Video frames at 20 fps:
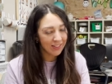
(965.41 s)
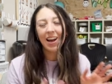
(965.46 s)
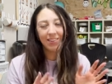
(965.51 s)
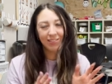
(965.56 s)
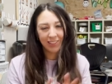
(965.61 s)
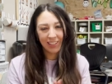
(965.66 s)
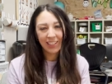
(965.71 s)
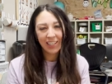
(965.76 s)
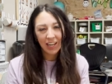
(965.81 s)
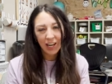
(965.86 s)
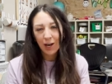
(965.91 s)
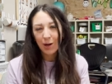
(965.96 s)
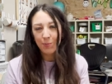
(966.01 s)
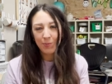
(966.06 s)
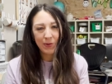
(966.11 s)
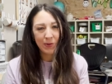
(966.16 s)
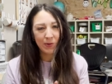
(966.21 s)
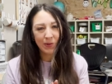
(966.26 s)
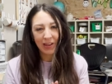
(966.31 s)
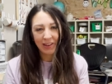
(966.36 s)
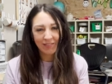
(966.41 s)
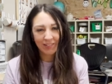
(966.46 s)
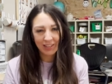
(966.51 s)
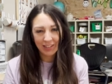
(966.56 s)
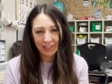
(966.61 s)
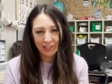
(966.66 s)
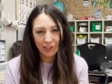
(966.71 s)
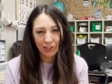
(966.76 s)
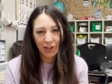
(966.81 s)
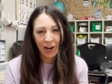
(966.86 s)
I really hope you give it
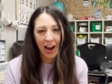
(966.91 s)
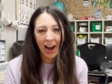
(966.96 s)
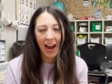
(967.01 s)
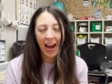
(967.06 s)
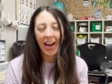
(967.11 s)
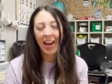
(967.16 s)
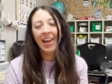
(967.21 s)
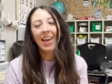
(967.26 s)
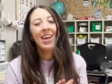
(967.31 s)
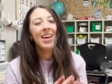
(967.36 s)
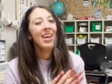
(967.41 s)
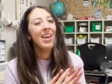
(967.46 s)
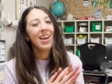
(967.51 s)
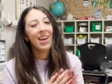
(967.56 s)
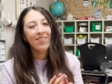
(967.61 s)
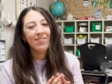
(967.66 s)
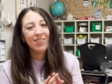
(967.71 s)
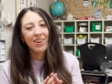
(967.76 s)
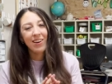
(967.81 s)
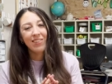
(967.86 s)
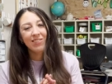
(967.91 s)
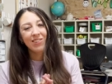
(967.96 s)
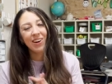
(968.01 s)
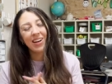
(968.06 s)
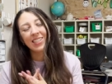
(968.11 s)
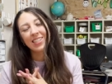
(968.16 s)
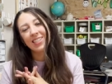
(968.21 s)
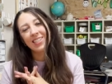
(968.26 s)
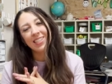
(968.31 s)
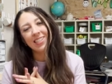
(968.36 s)
a try. If you have
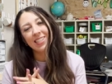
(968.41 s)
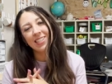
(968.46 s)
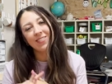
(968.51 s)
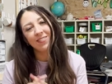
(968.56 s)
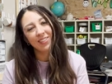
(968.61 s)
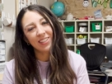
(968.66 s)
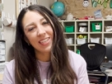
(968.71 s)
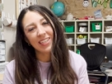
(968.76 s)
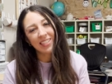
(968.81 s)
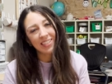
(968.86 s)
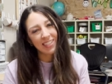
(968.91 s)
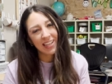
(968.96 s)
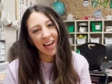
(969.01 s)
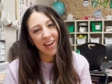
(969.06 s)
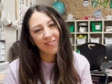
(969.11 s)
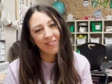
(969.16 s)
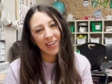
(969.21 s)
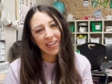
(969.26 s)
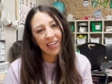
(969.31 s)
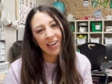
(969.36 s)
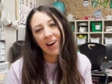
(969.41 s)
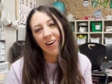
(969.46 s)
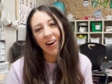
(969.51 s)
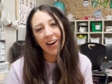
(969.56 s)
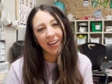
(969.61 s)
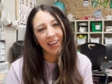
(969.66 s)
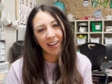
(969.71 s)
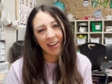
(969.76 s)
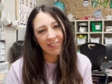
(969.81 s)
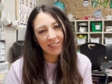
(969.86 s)
questions, please let me know.
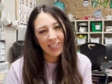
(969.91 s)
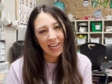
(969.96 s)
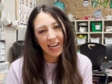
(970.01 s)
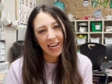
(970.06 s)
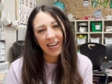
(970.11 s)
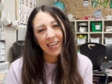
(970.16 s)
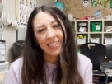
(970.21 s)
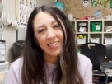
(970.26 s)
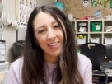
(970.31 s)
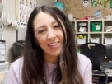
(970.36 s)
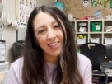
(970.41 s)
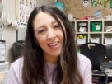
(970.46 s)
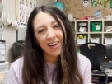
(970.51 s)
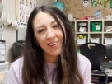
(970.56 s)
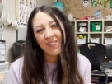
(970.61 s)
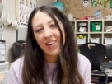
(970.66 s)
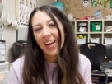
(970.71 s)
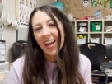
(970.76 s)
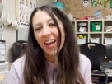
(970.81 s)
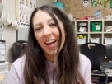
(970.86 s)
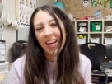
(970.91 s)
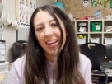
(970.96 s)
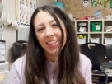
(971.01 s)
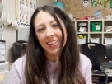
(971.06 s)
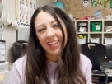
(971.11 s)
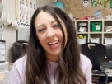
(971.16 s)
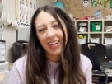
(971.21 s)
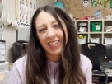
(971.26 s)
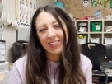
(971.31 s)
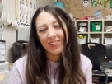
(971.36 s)
I'd love to answer them.
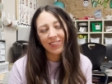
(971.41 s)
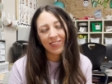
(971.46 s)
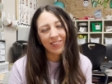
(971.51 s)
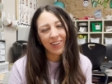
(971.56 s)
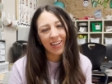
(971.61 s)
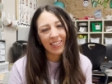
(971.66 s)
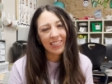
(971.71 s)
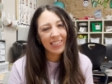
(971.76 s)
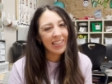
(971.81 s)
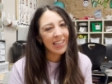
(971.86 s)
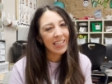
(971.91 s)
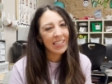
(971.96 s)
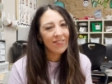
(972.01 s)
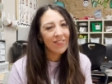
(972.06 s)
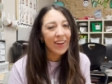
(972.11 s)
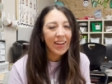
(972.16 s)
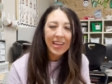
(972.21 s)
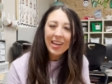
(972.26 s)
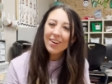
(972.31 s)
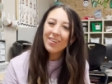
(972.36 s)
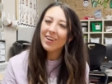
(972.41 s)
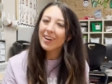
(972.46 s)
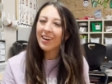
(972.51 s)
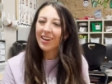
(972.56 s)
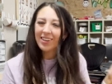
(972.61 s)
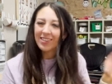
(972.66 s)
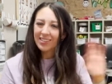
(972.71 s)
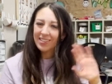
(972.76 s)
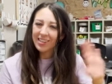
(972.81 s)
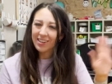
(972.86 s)
Thanks for watching this video and
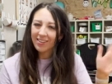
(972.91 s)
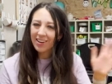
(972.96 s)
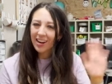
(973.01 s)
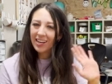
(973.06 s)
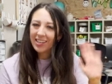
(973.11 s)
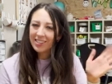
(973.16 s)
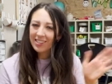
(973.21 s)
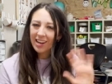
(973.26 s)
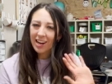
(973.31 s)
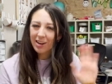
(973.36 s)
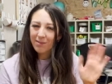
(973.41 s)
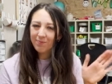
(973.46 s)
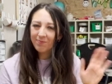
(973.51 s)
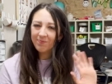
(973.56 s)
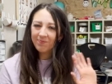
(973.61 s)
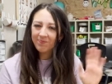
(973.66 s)
I'll see you next time.